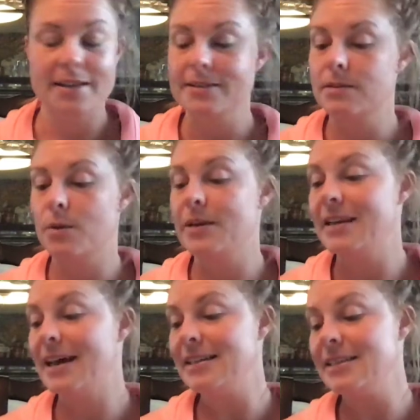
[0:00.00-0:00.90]
So in
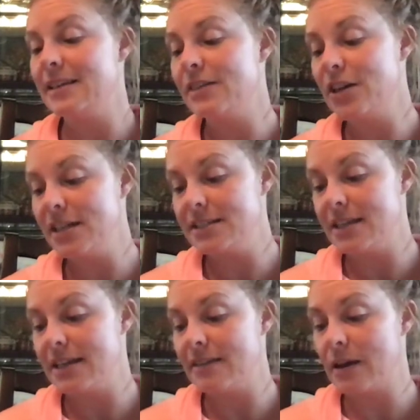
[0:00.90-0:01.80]

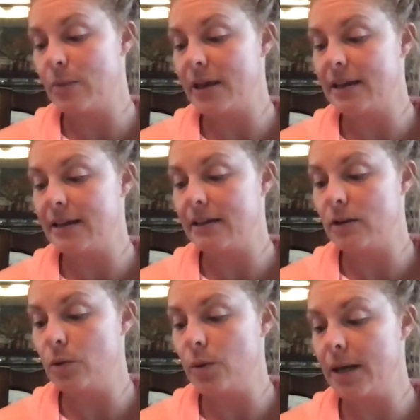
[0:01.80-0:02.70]
1913, they win
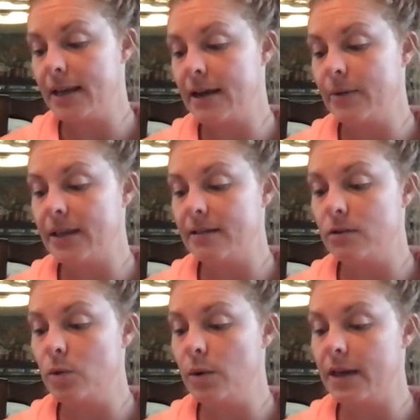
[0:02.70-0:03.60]
Illinois. Now,
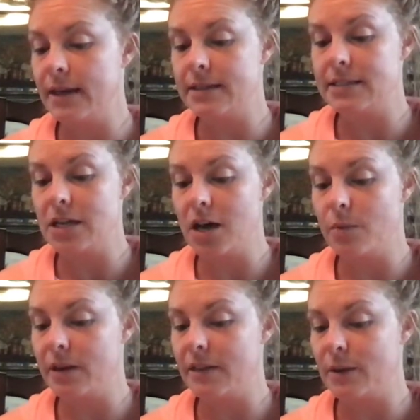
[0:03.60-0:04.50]
Illinois is not
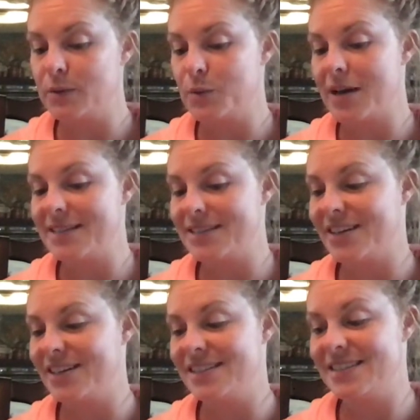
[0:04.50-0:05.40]
one of those
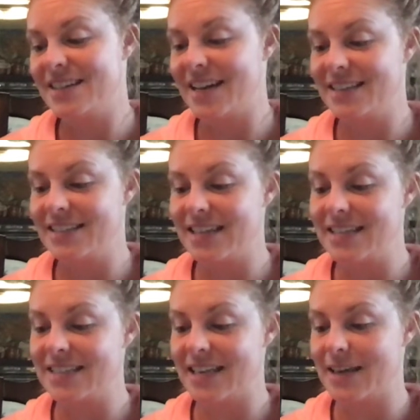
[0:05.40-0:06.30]
western states,
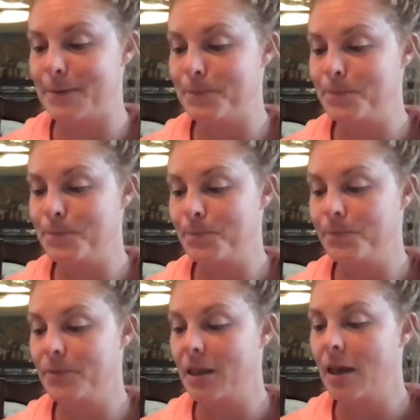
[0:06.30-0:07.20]
is it?
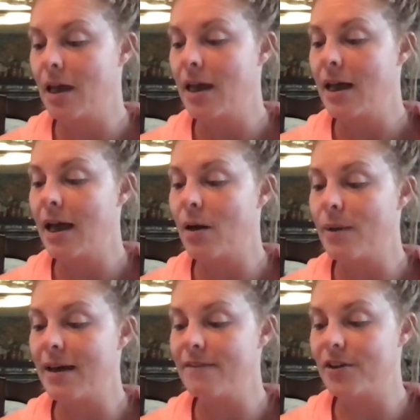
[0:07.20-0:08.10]

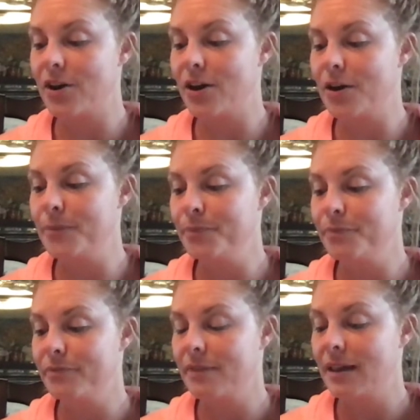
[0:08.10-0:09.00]
However,
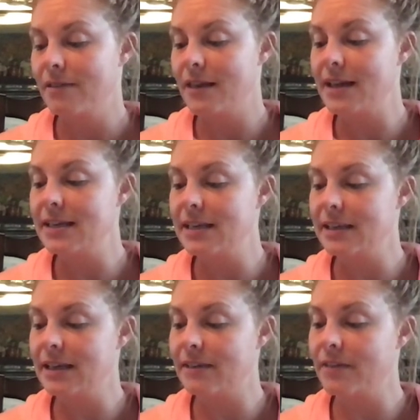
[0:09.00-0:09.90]
they
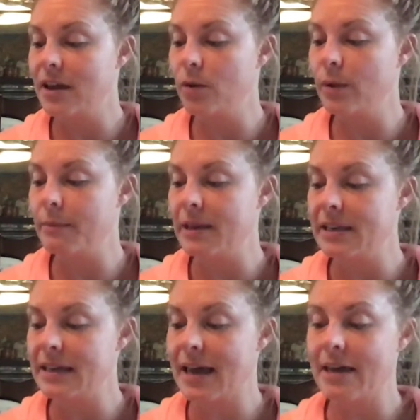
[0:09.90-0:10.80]
didn't give their
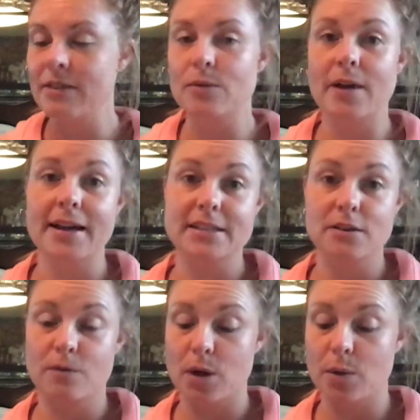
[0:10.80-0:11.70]
women yet the right to
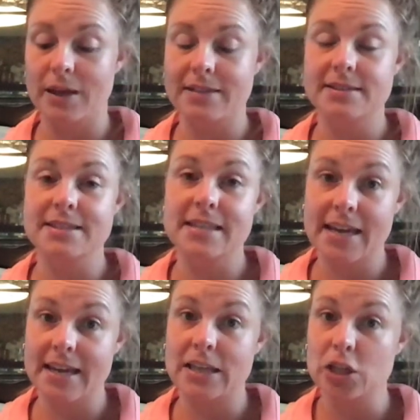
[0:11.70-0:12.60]
vote in
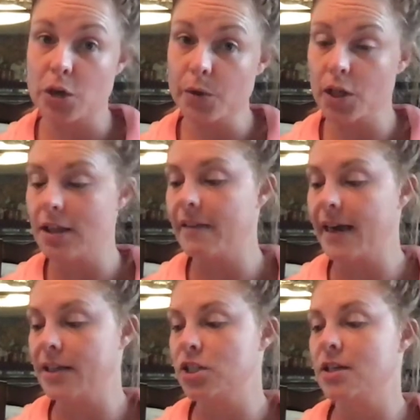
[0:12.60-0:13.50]
state and local
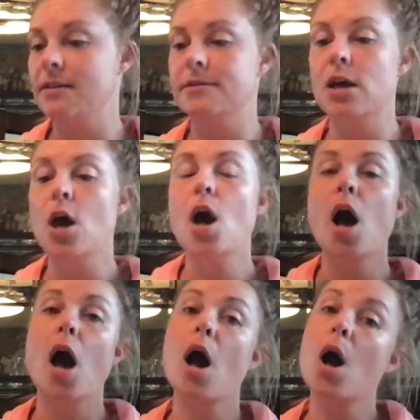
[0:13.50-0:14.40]
elections,
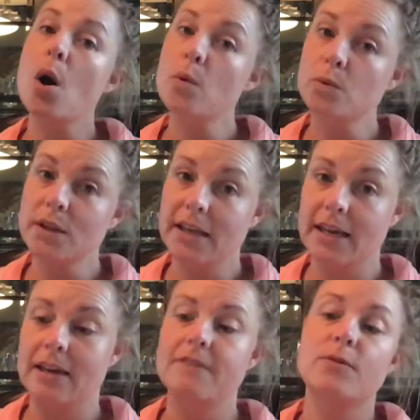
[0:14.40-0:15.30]

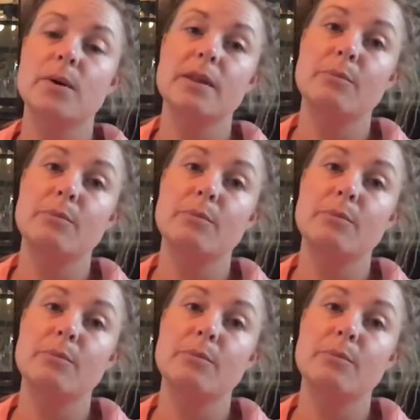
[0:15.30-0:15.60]
only for the